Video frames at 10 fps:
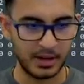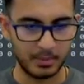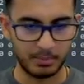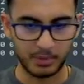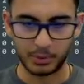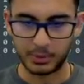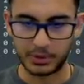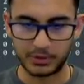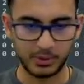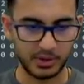But when we
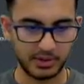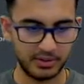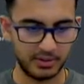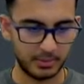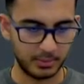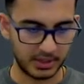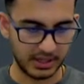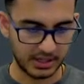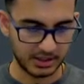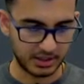do this, we can
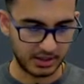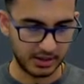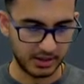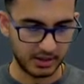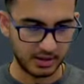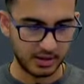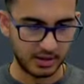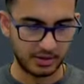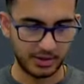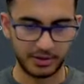actually
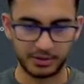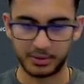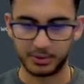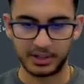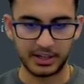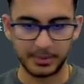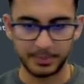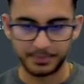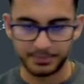run this code again,